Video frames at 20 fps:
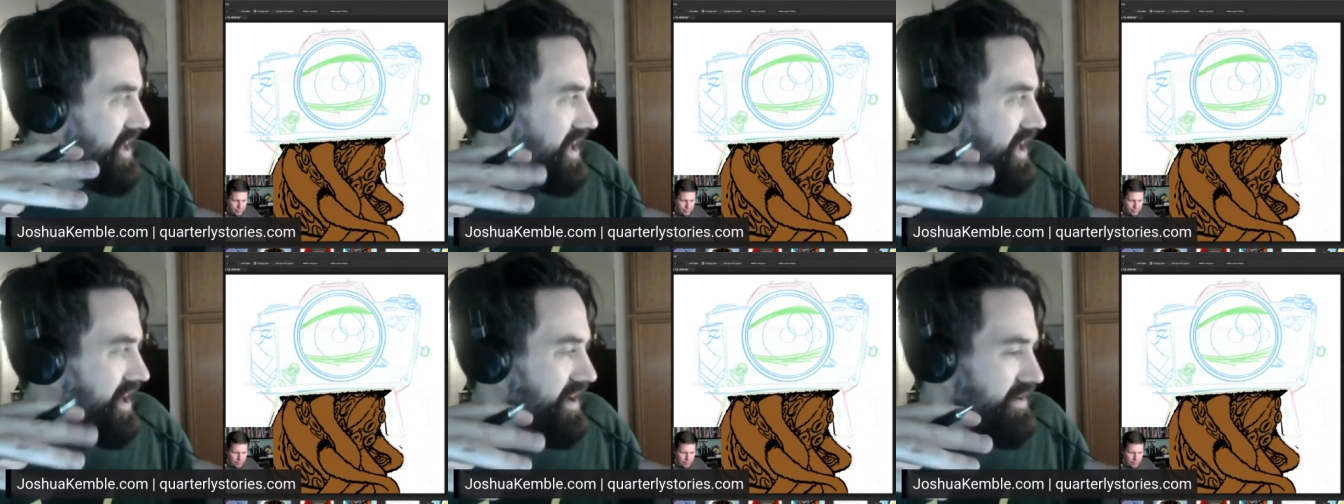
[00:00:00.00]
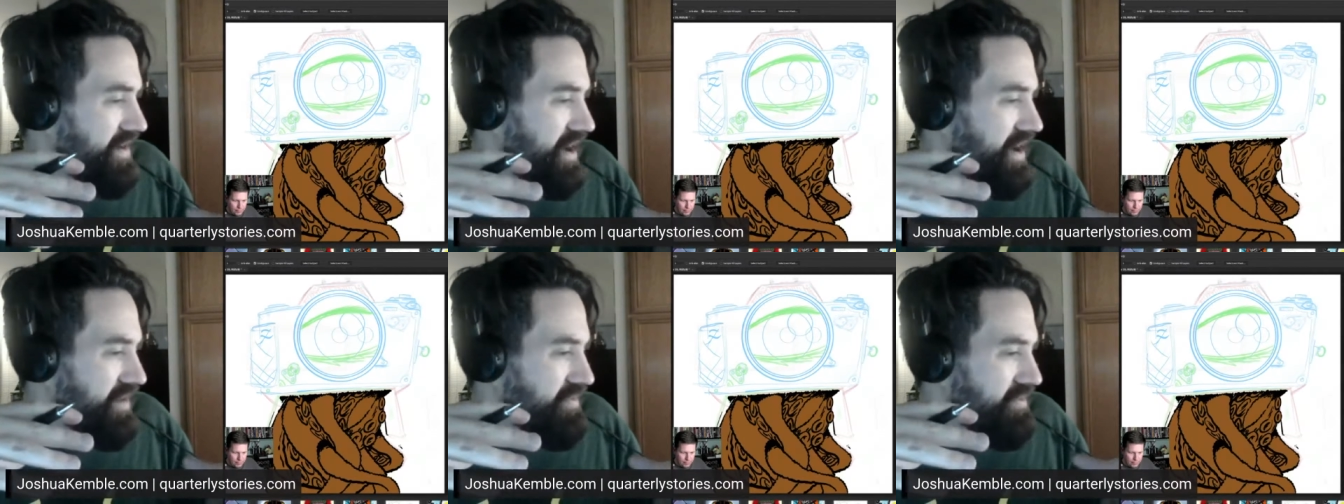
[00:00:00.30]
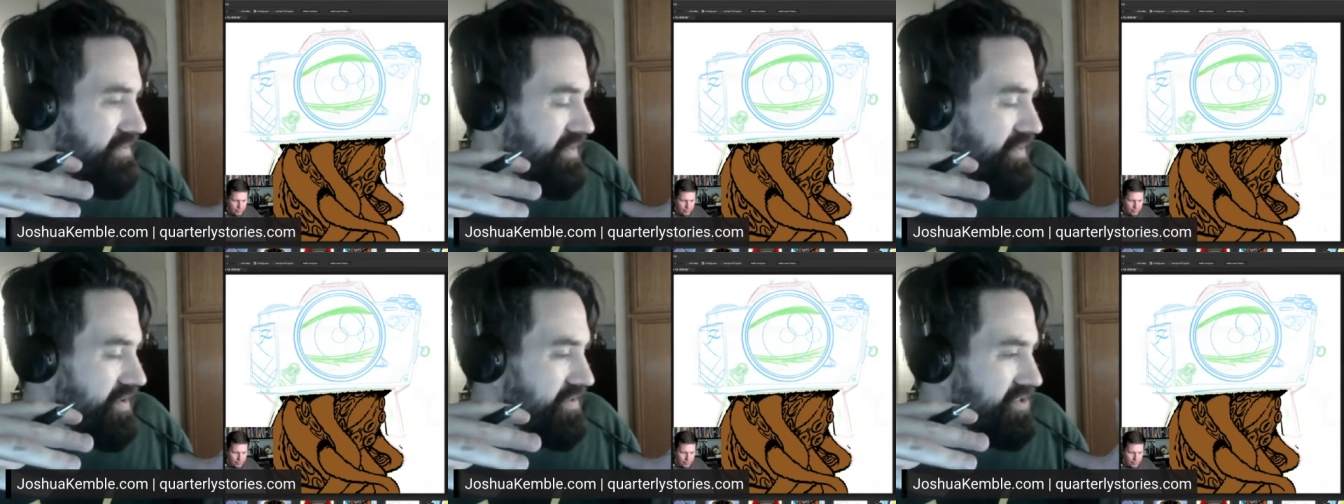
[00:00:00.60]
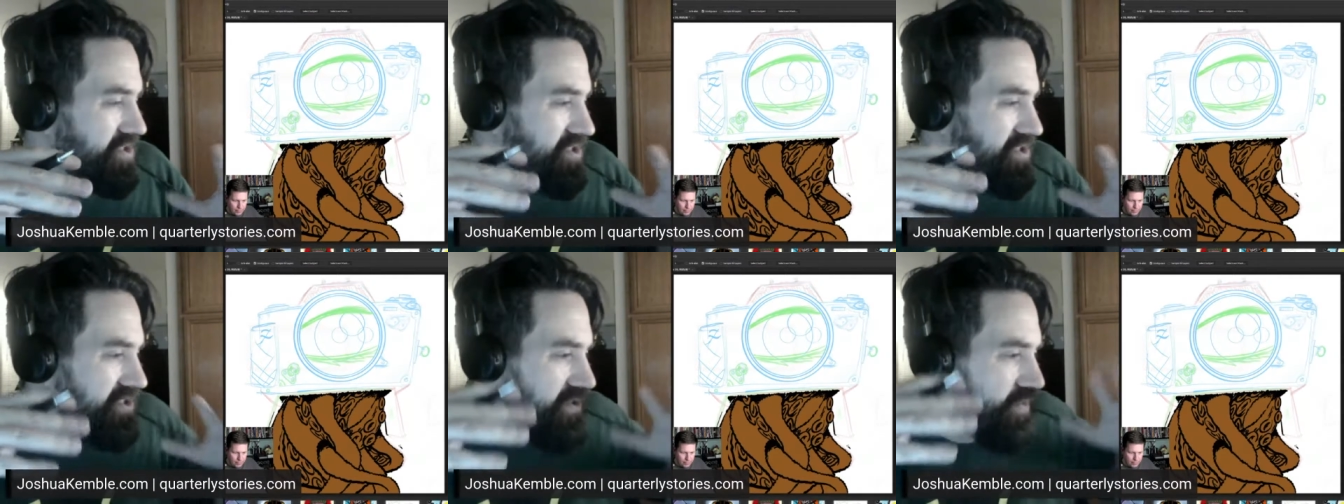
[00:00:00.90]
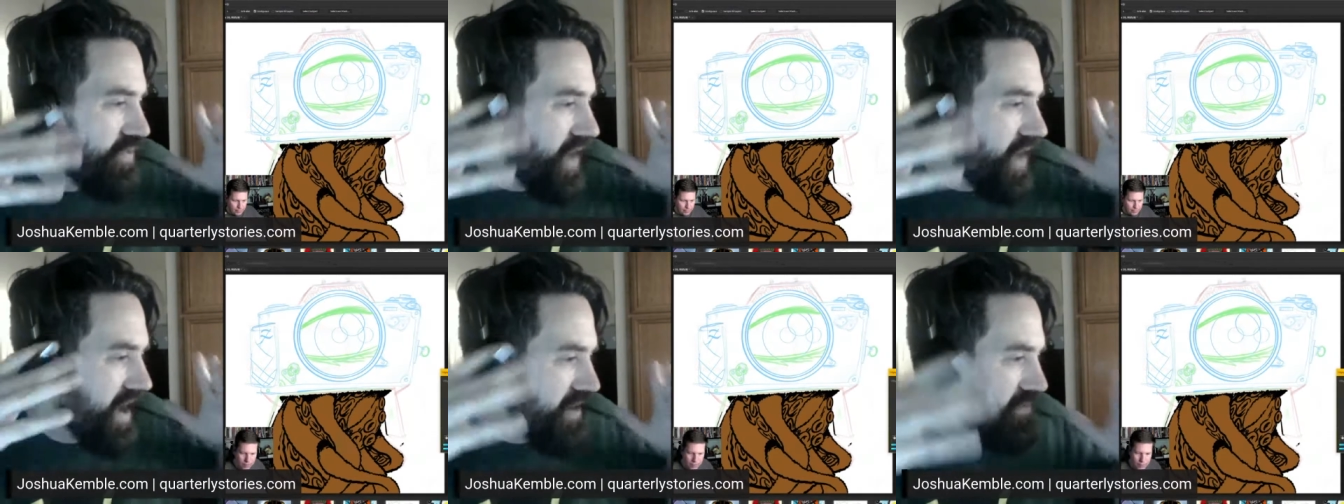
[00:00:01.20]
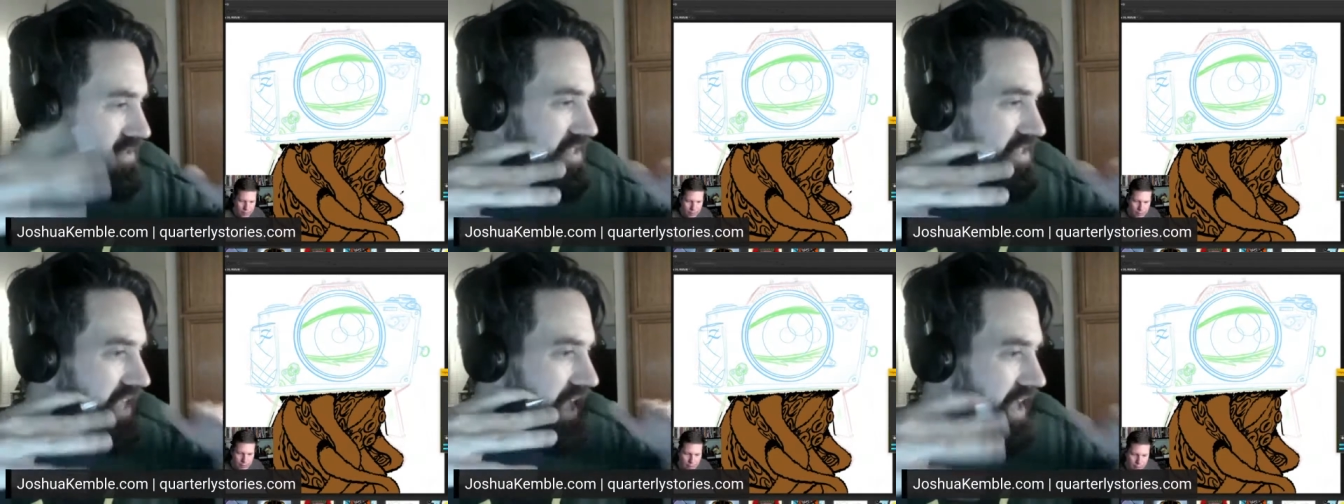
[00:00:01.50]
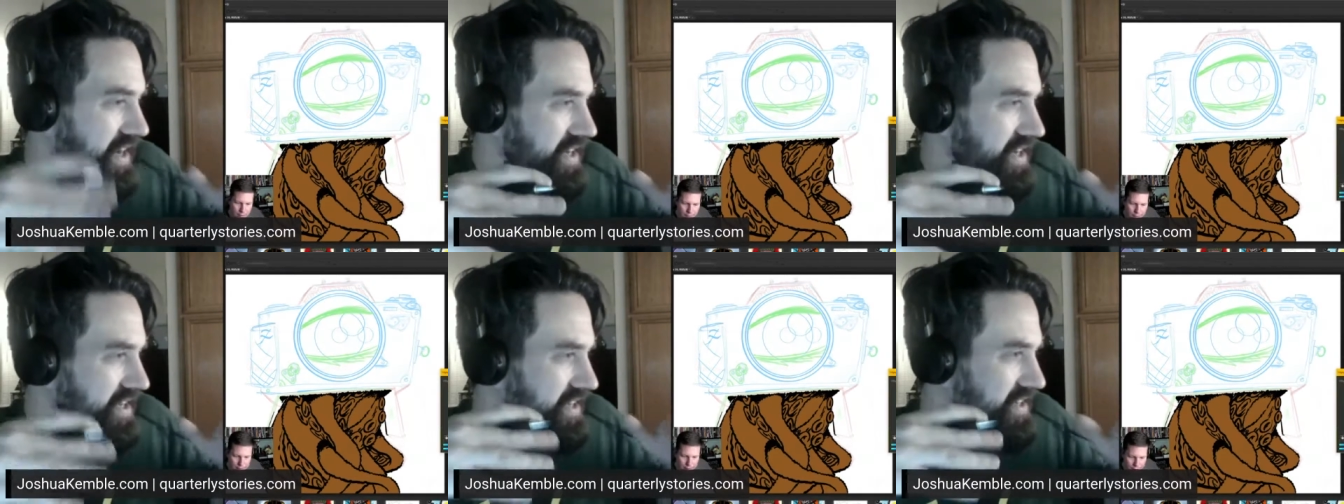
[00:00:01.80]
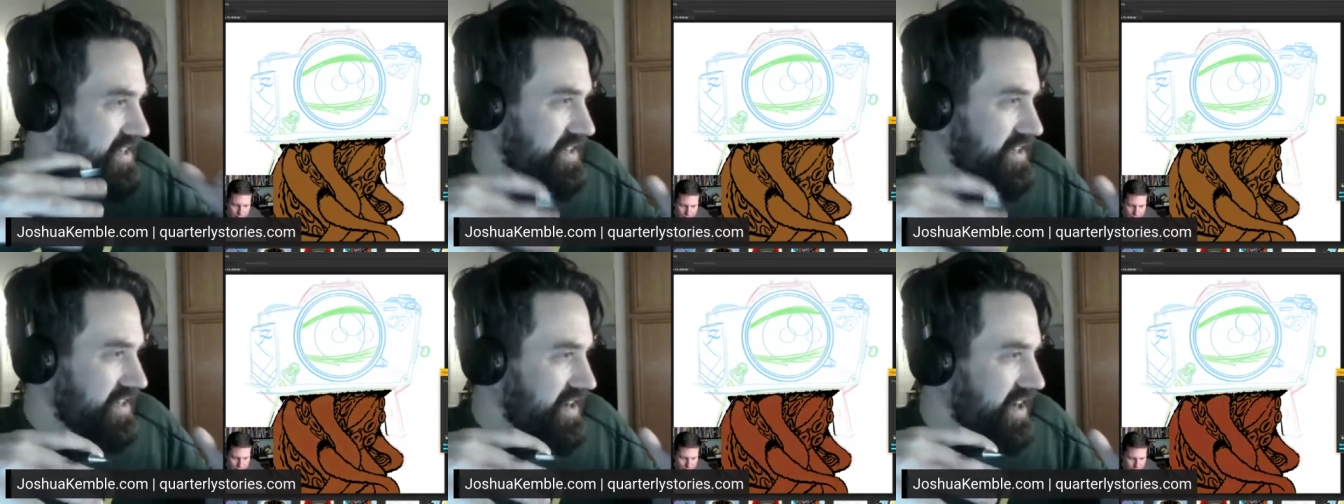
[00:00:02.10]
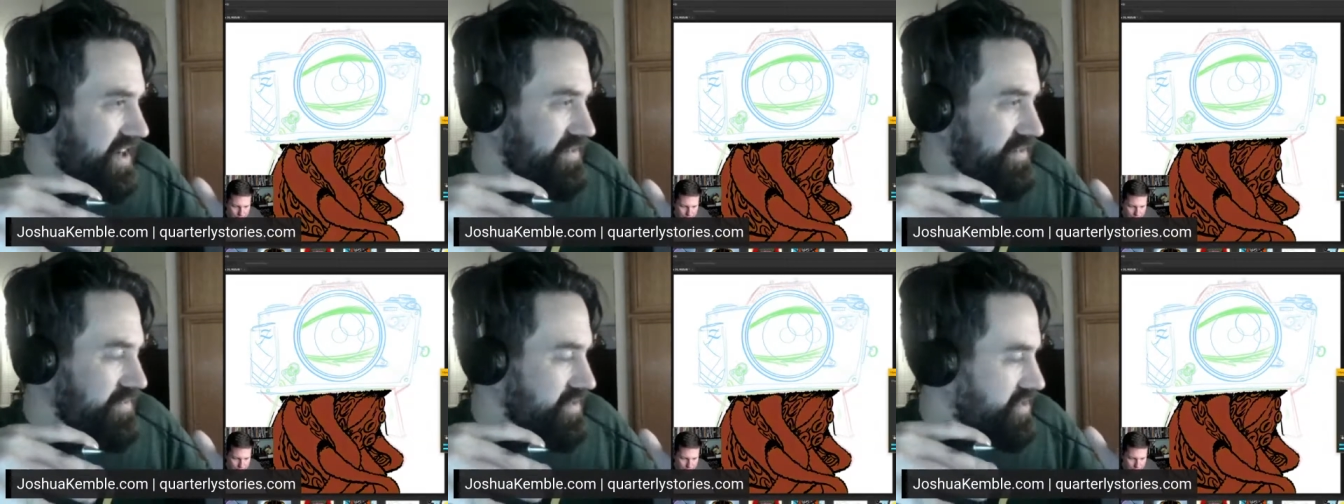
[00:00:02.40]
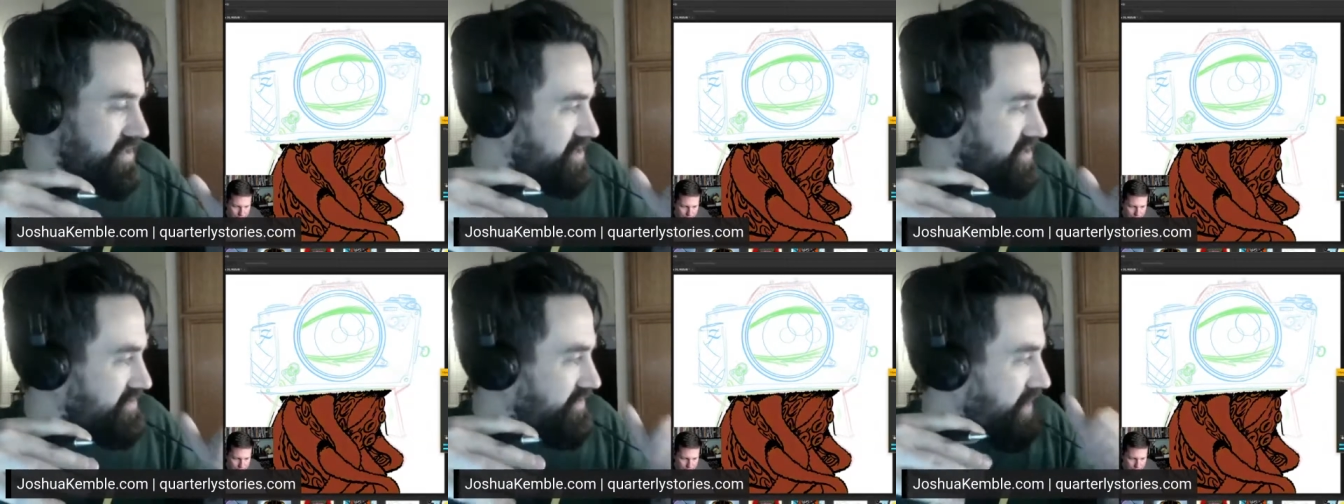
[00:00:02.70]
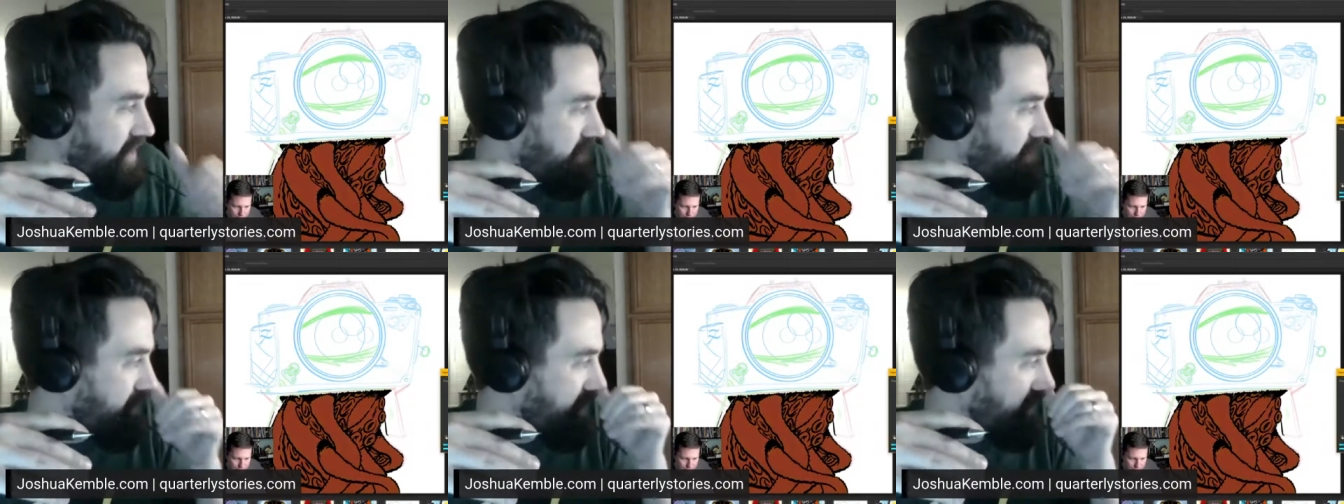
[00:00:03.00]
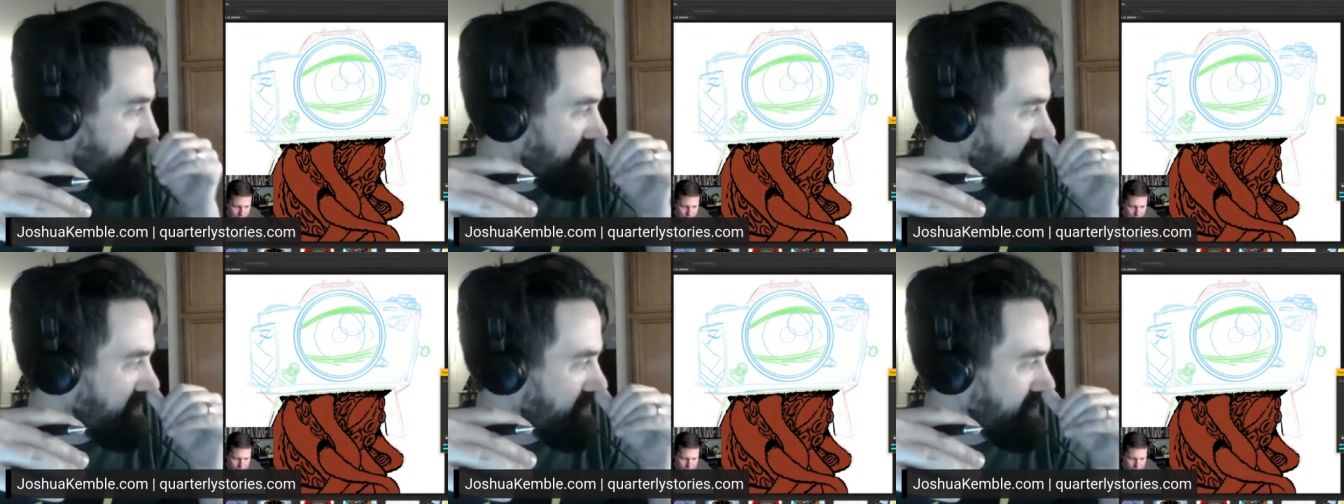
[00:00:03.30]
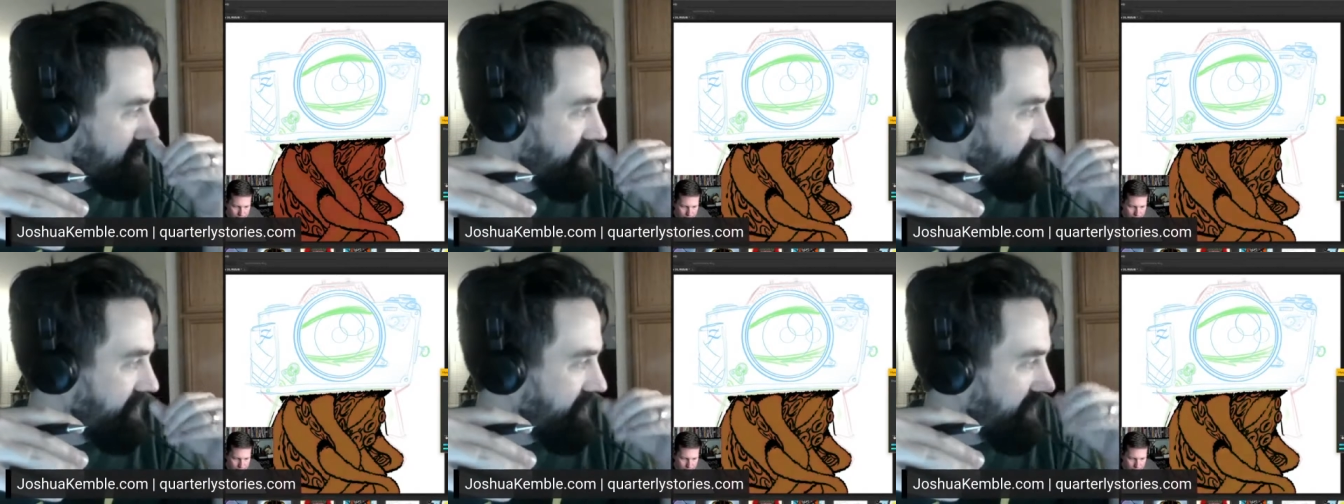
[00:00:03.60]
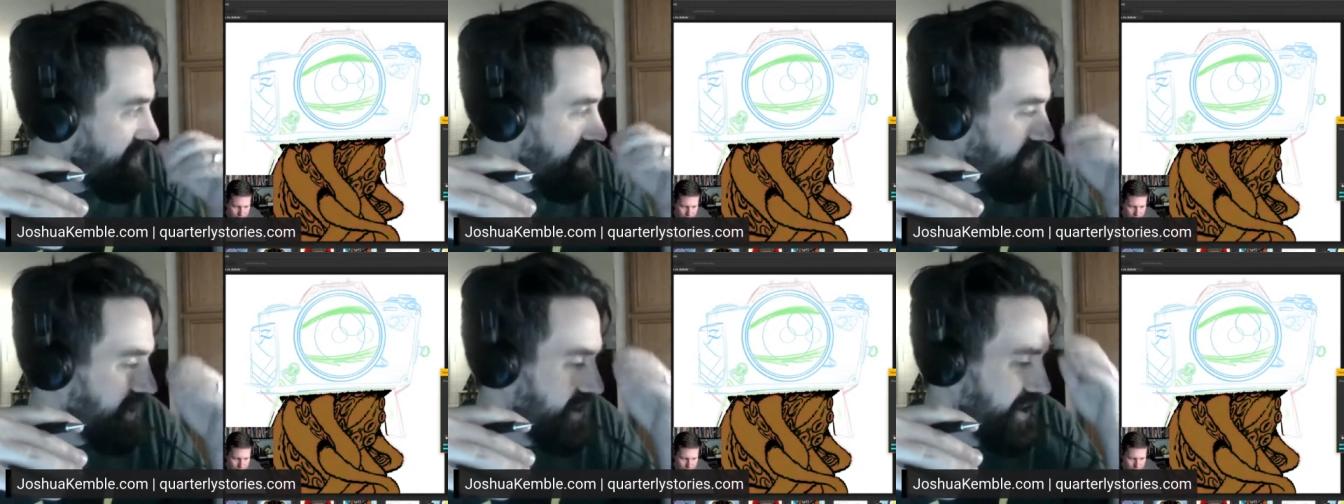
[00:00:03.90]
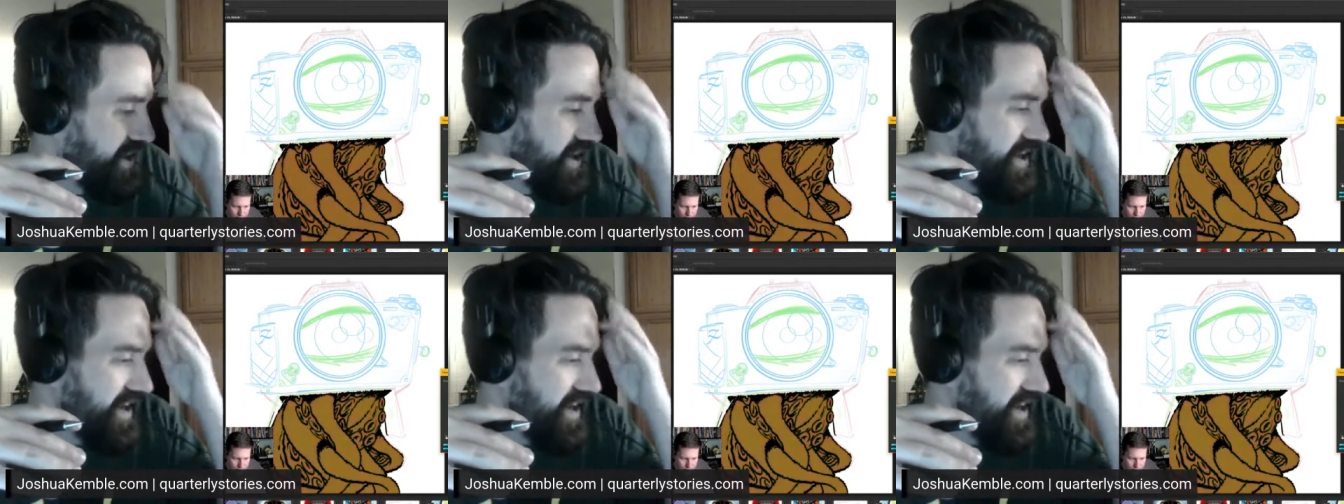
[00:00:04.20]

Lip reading: And I just the way it was edited and cut was just very revolutionary,